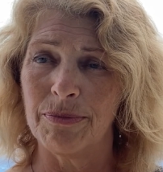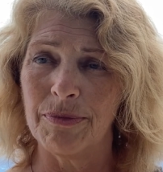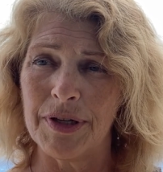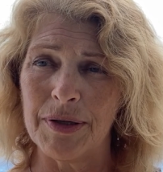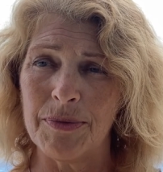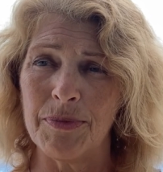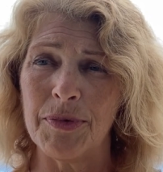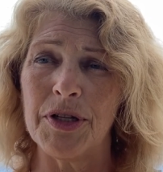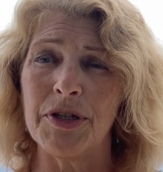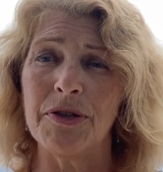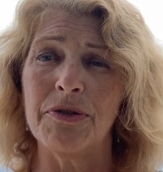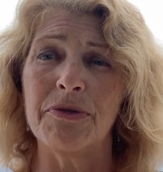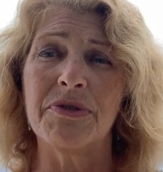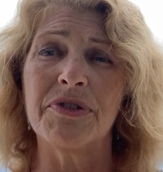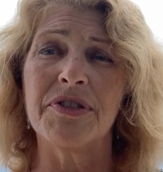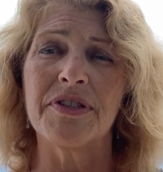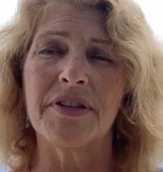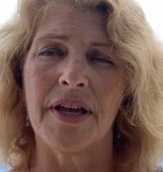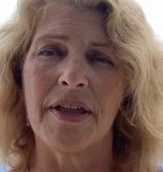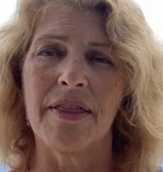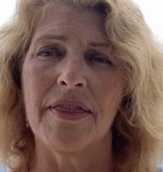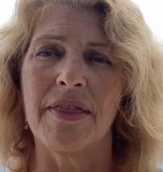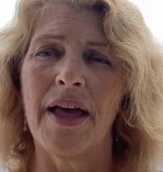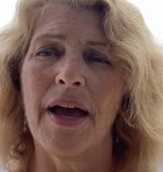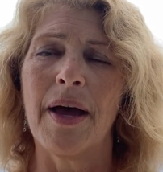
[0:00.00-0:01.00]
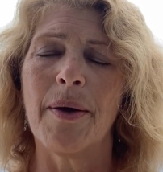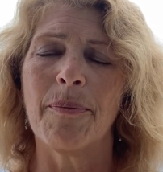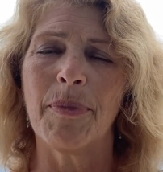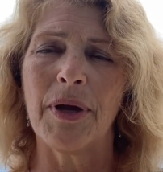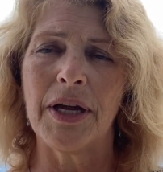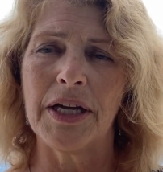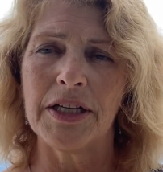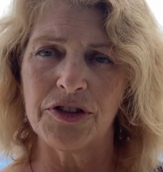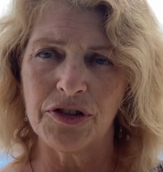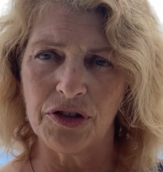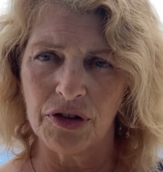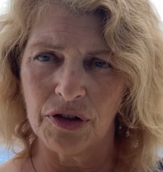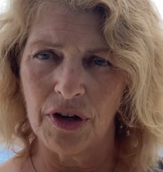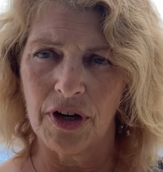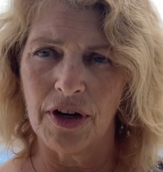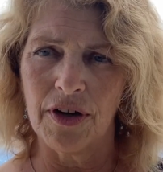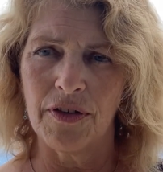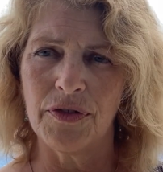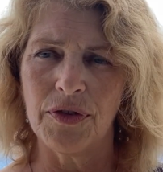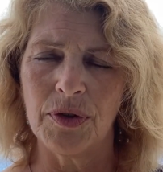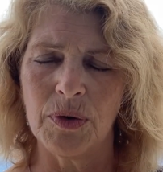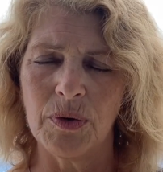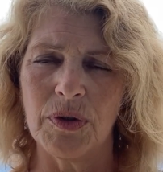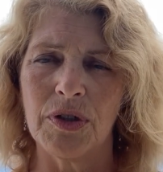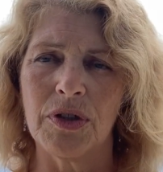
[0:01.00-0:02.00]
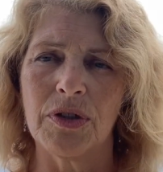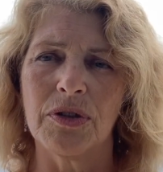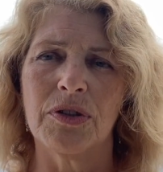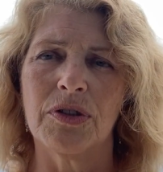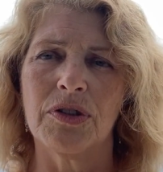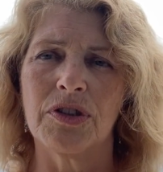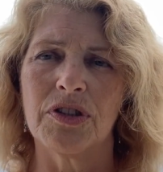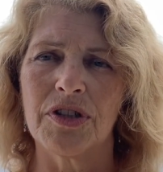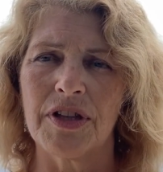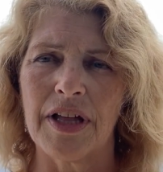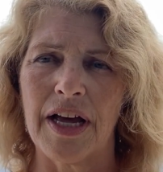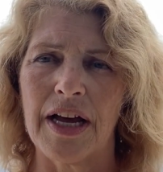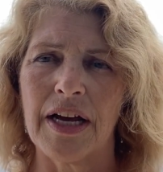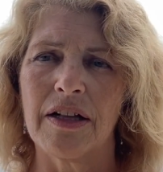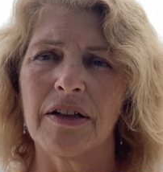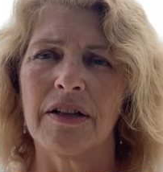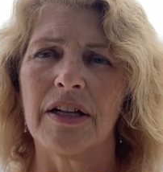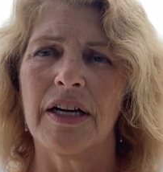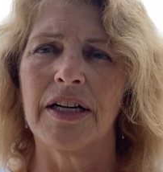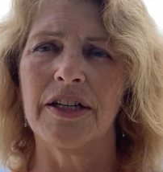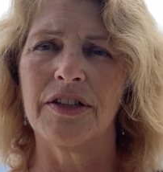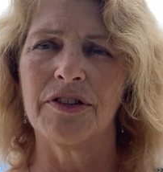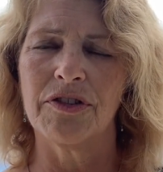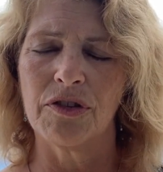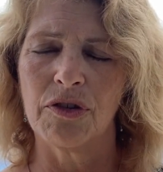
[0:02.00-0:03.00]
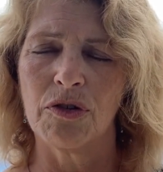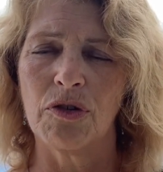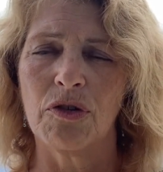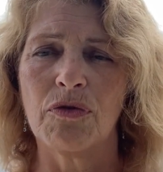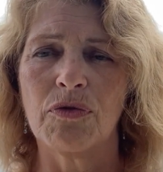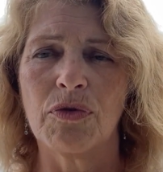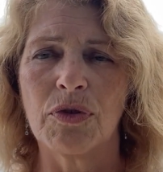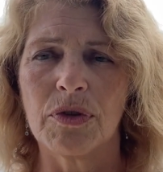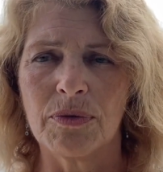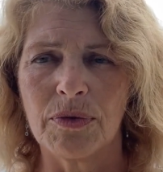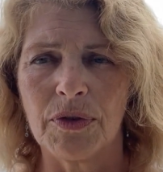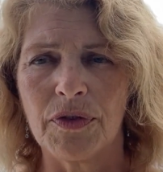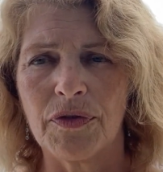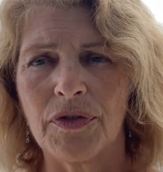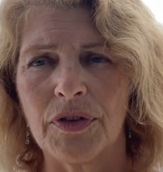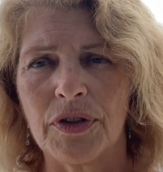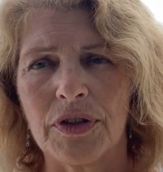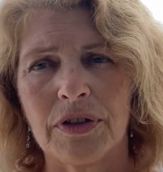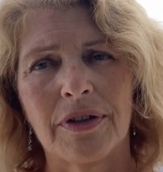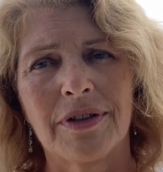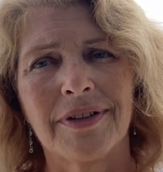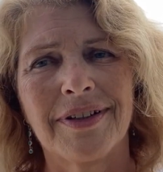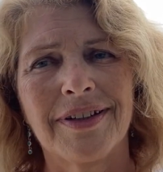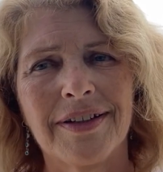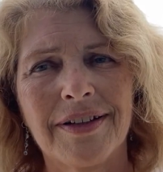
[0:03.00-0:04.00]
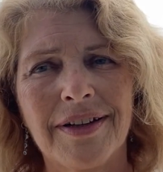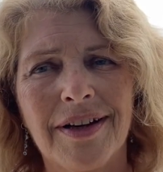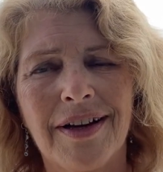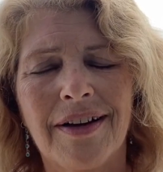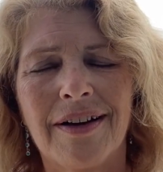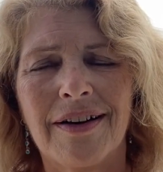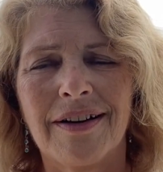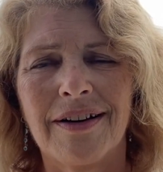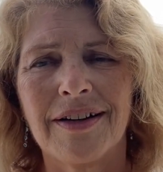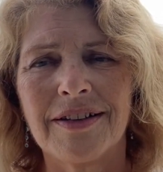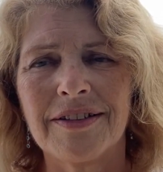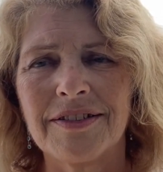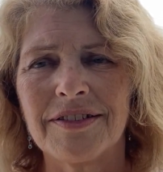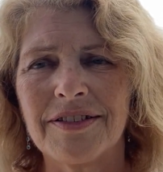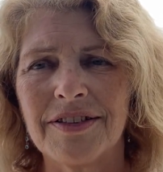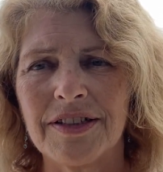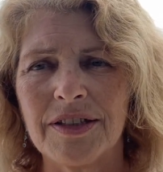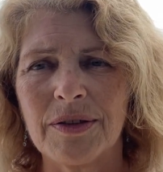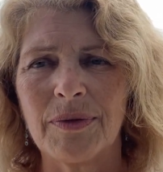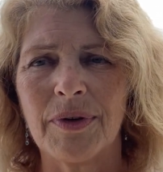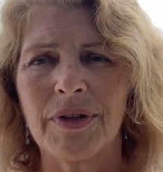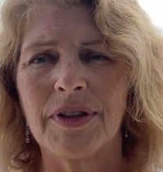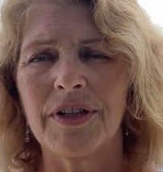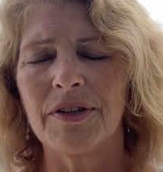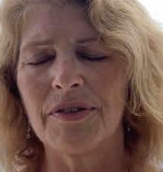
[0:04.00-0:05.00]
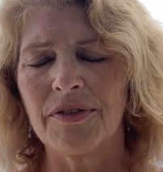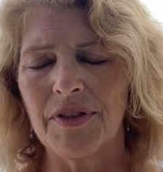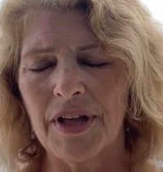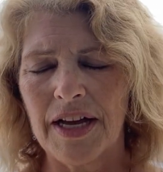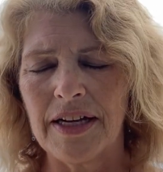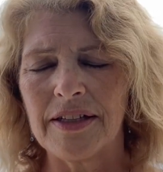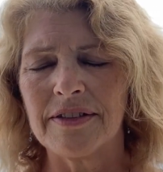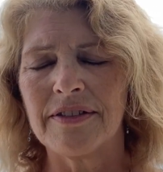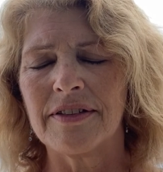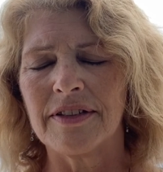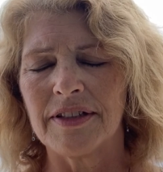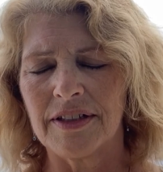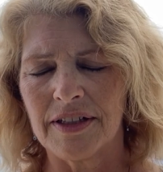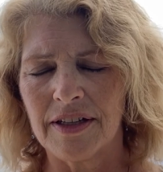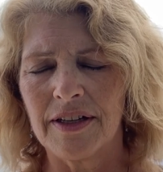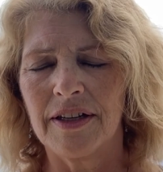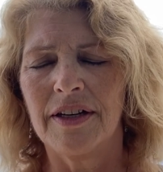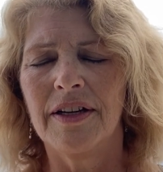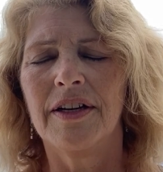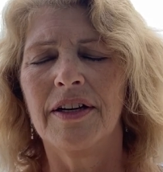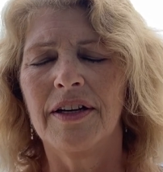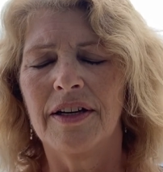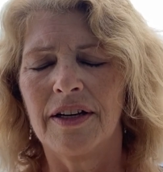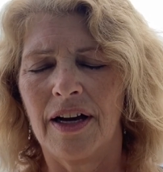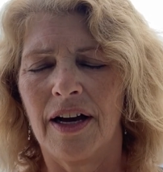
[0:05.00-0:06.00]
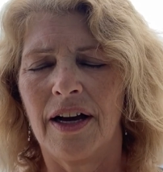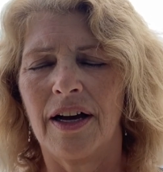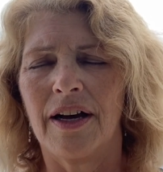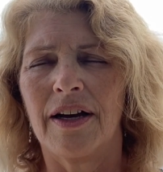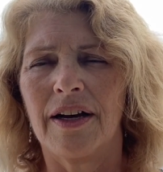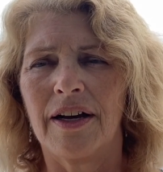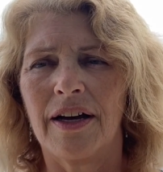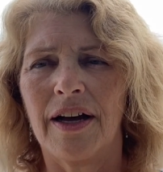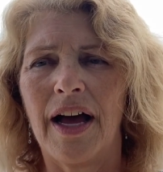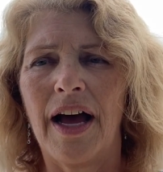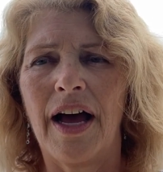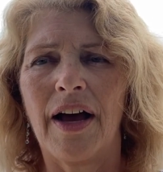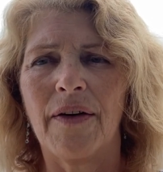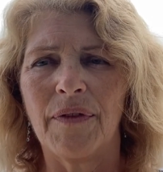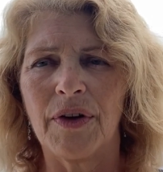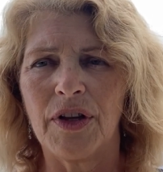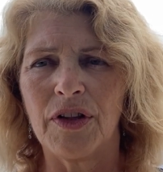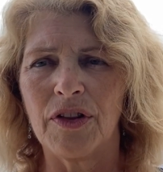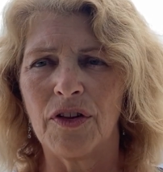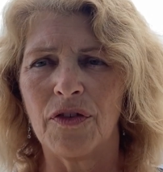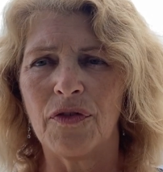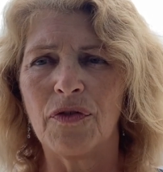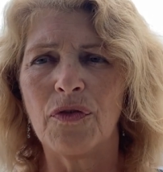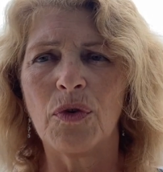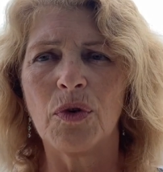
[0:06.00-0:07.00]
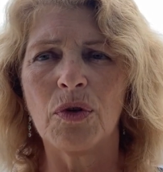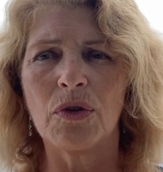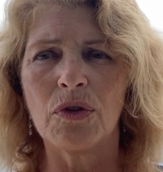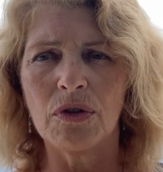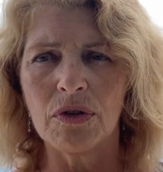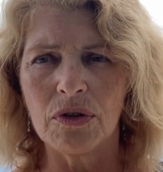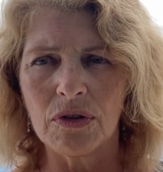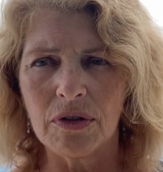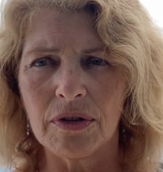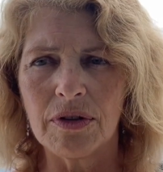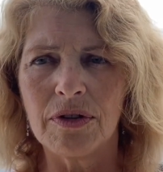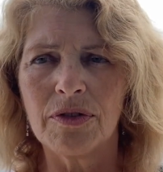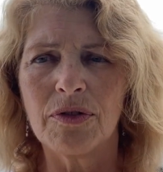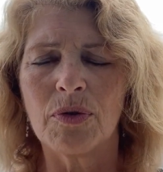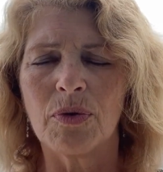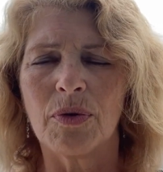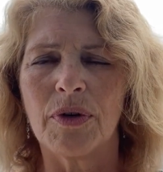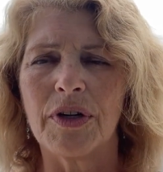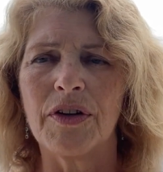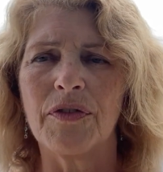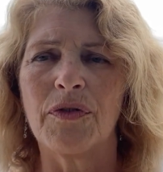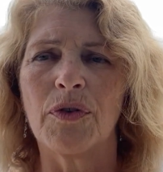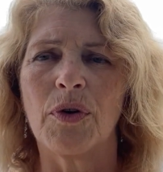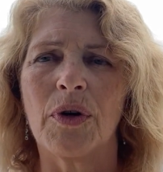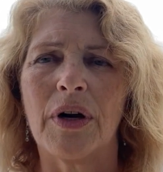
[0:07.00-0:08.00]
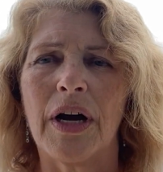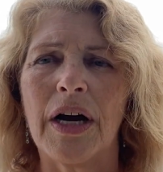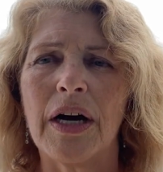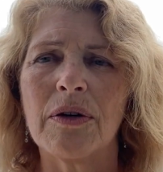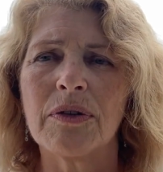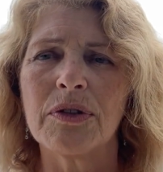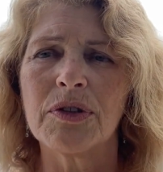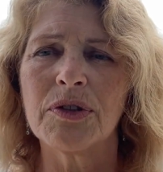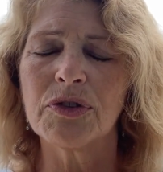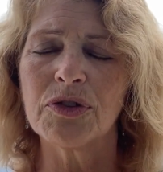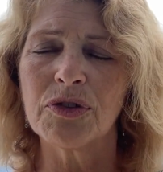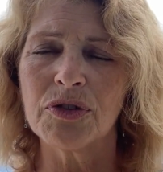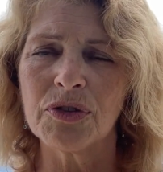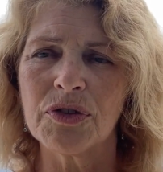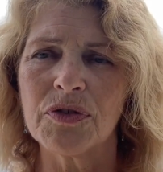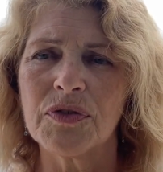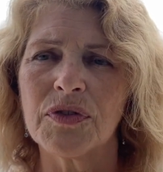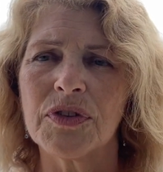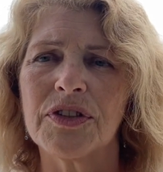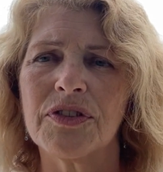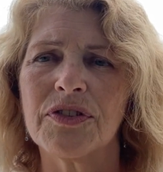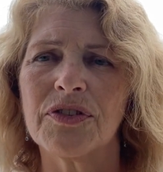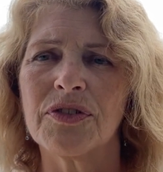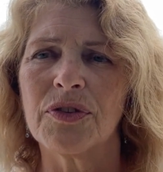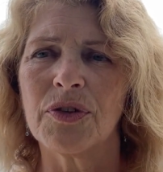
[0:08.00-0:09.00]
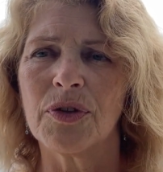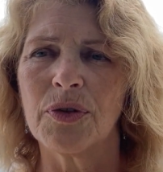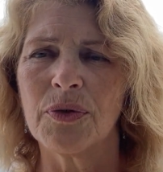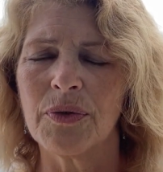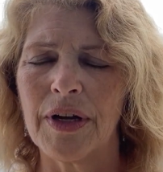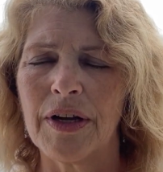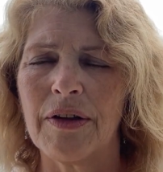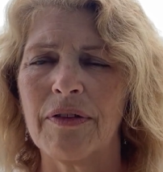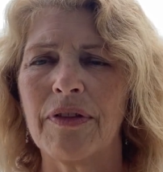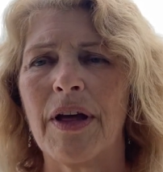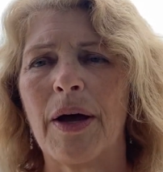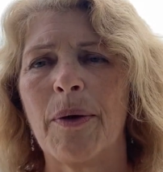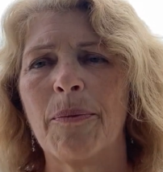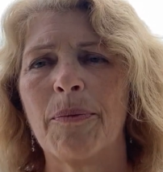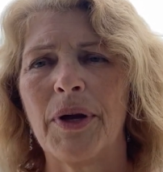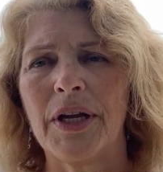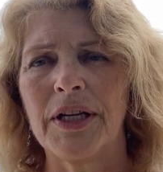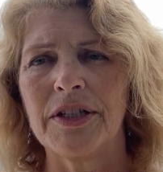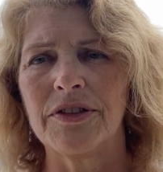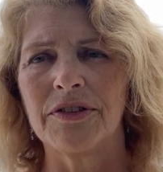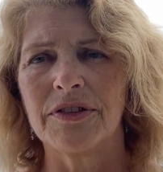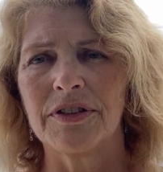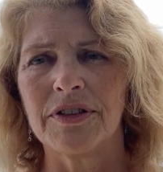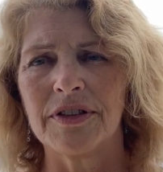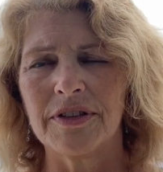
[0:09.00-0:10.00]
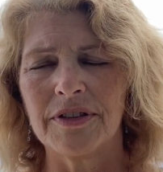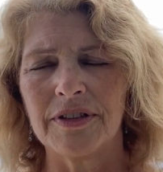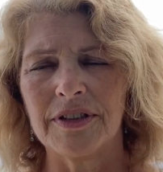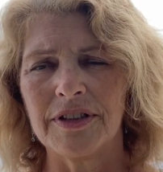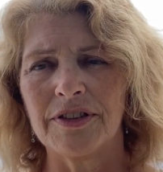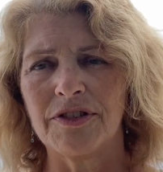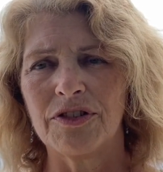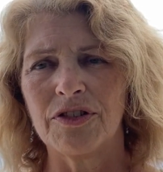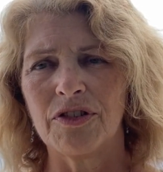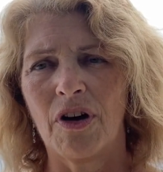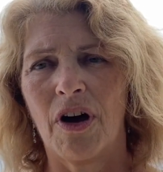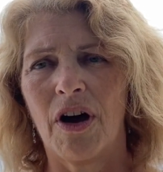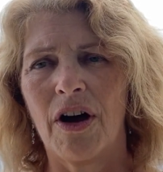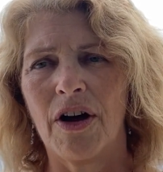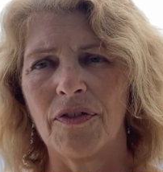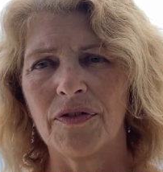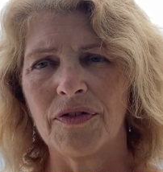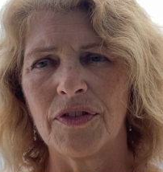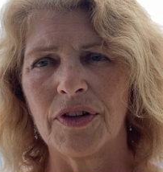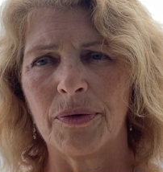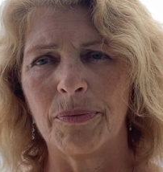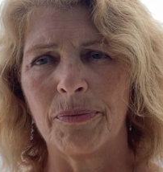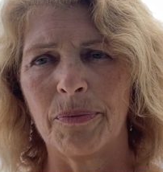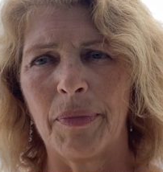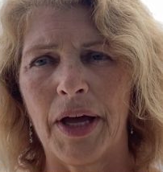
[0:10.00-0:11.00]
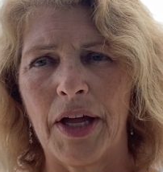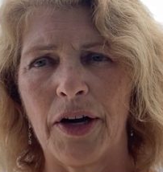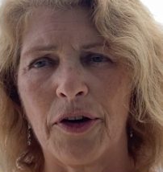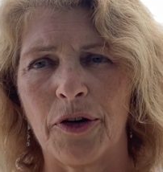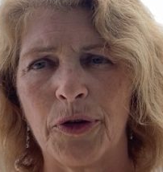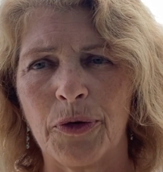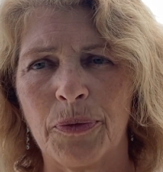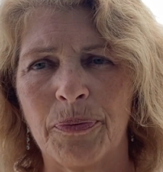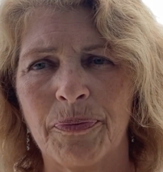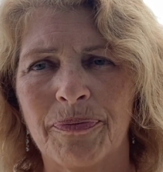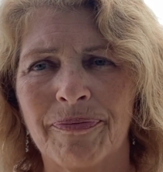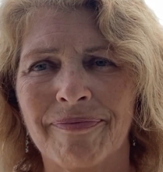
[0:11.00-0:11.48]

Maybe you send that patient off, you encourage that client to go for referral. And honestly, when they're that sick, having the full 24-hour service around that patient is often better.